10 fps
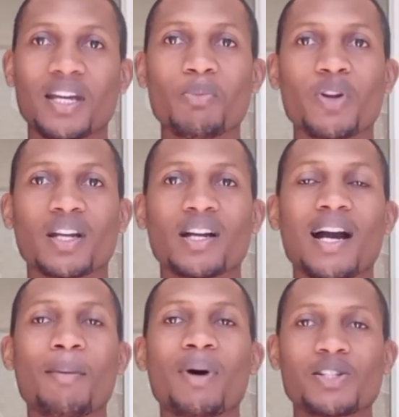game week,
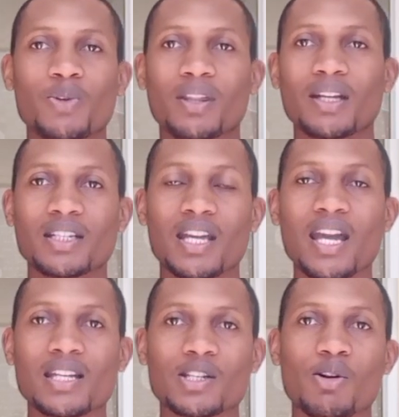match week
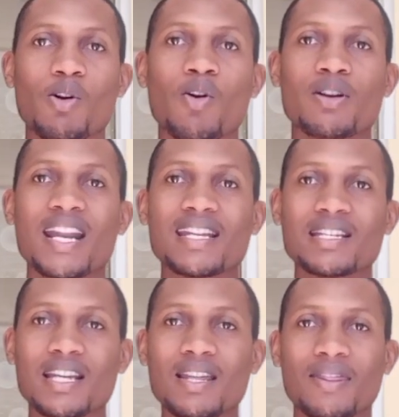38 on
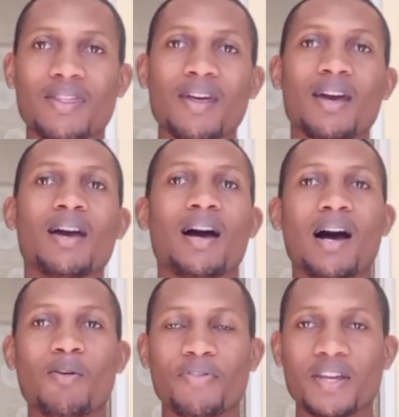19th
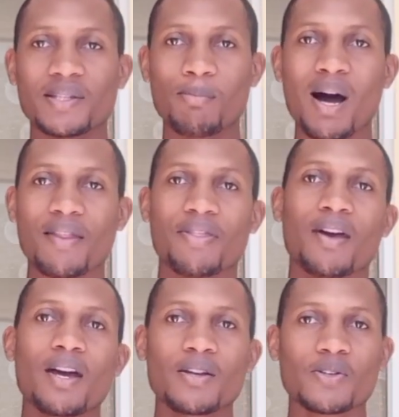of this month.
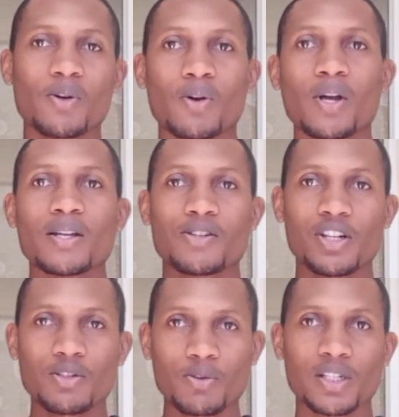So
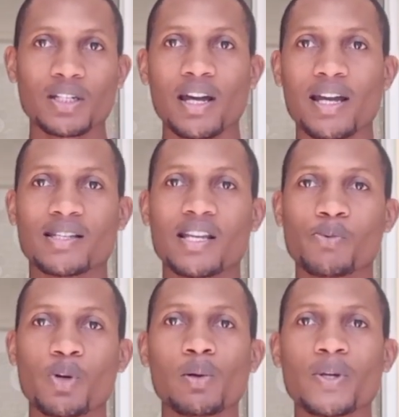straight to it, guys. As
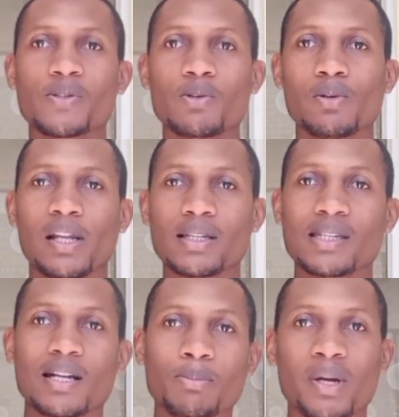we always do, let's
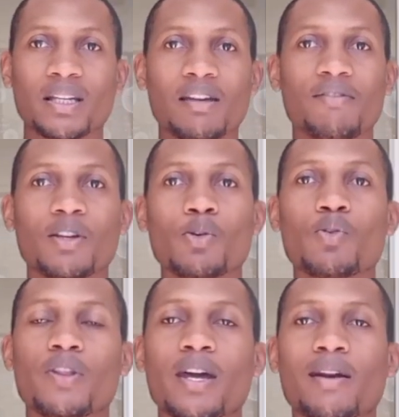start by giving
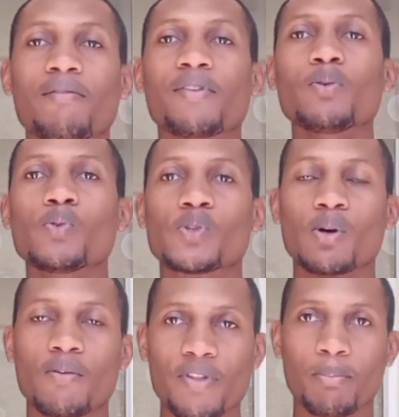you the reviews
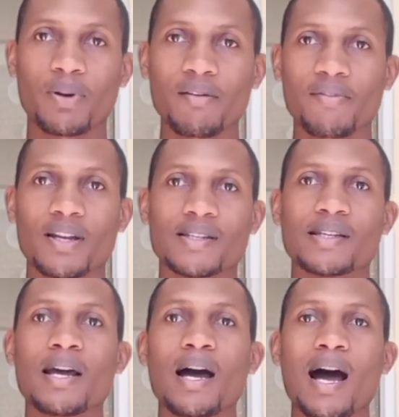of the
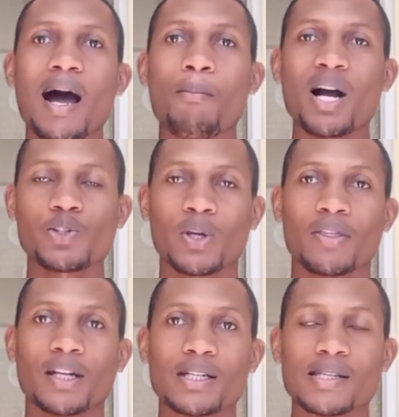previous match
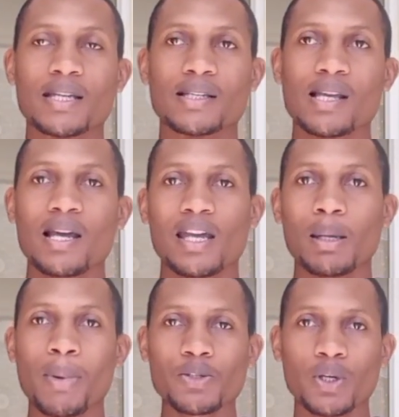week 36.
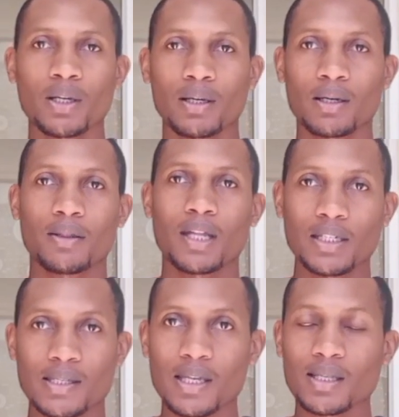In match week
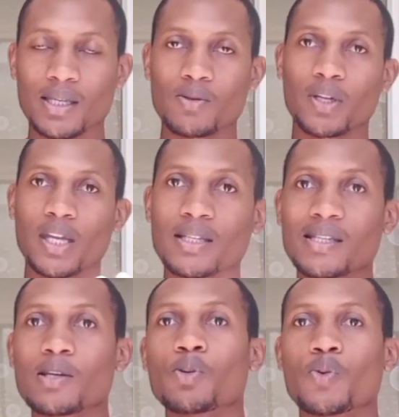36, as you
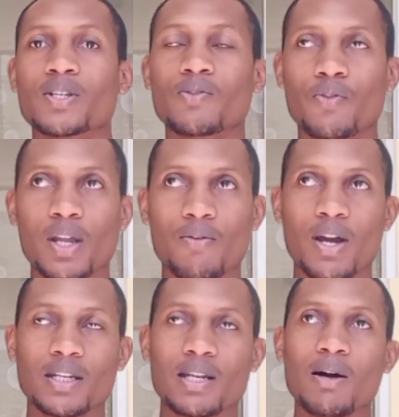see on your screen
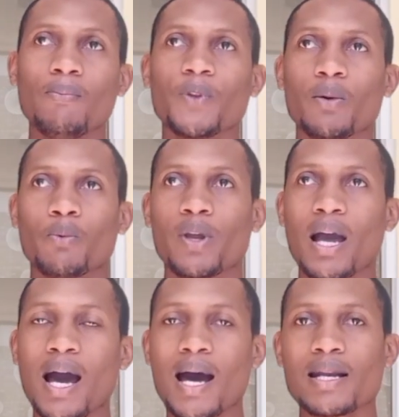right now, we
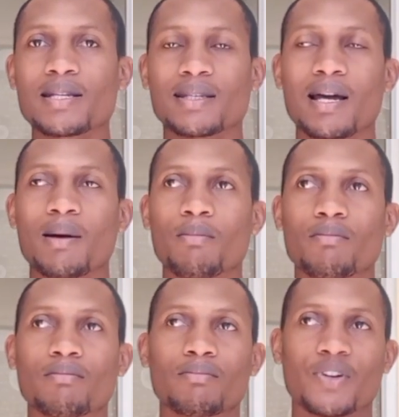had
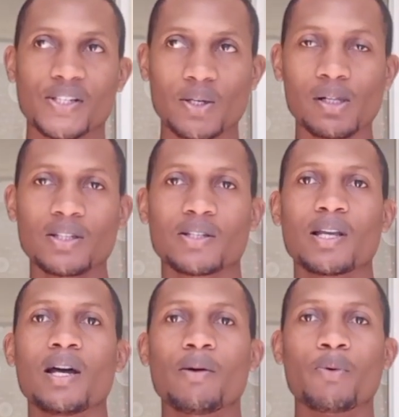some results.
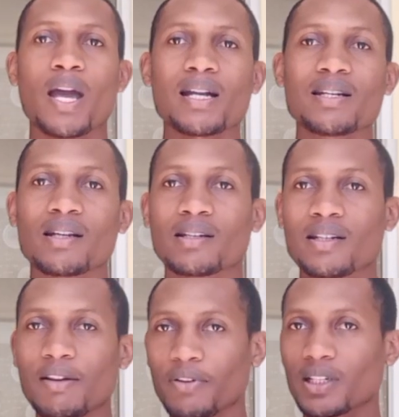We
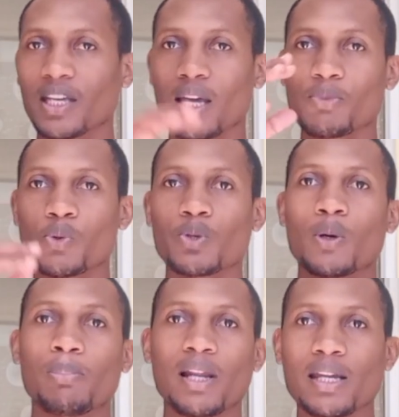had different games which
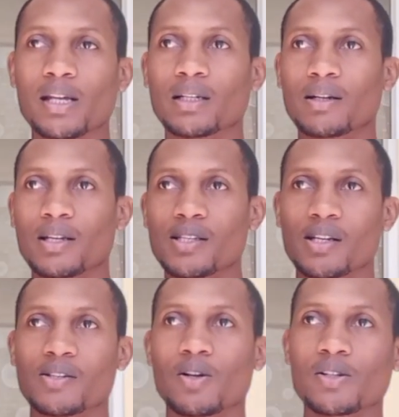were played and
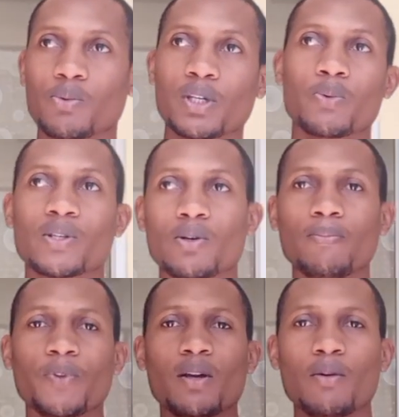crazy results which we
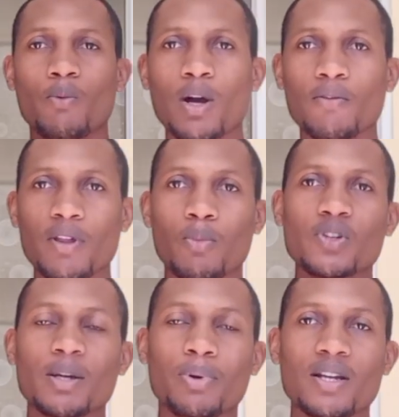saw. One of the
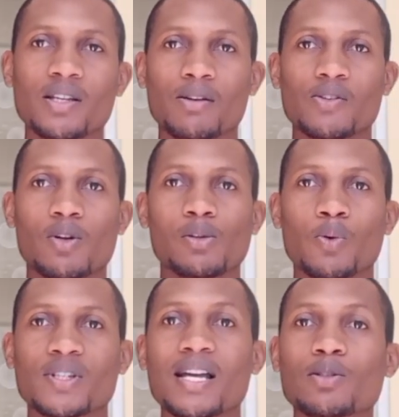most surprising results
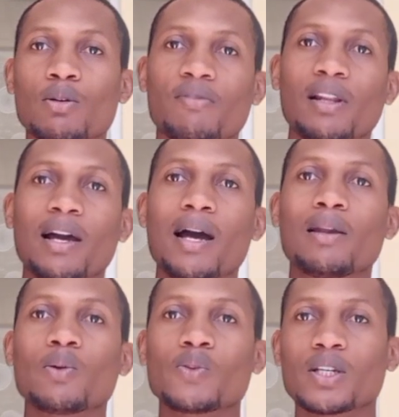was Aston
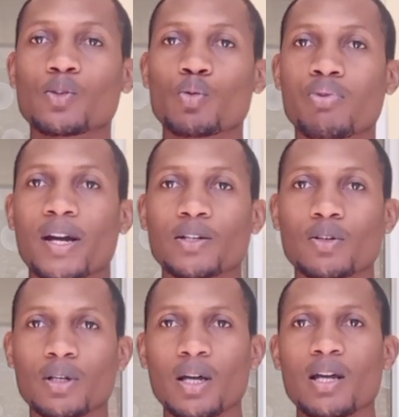Villa losing to
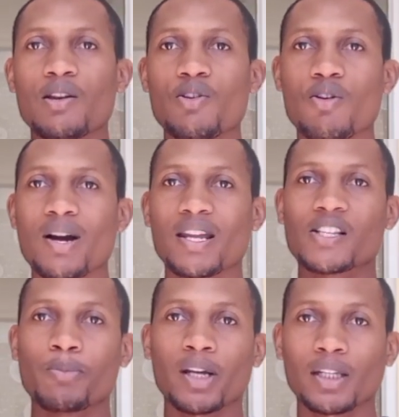Brighton. No one
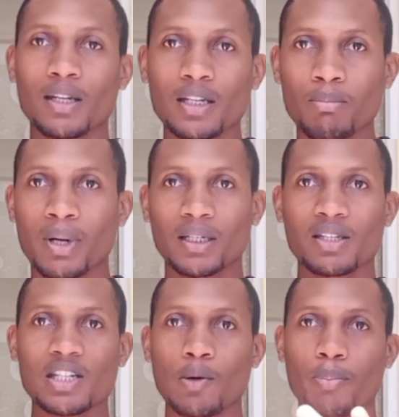expected it, but
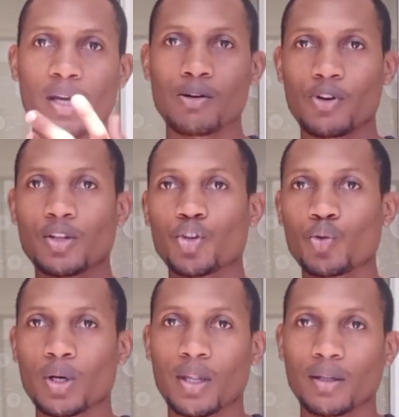João Pedro
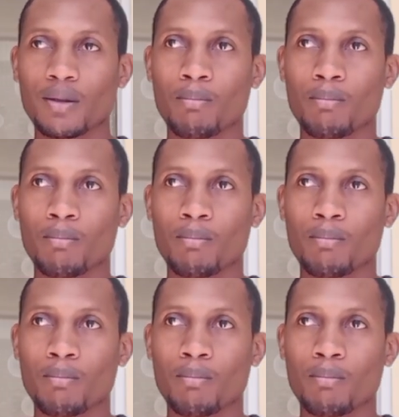ensured that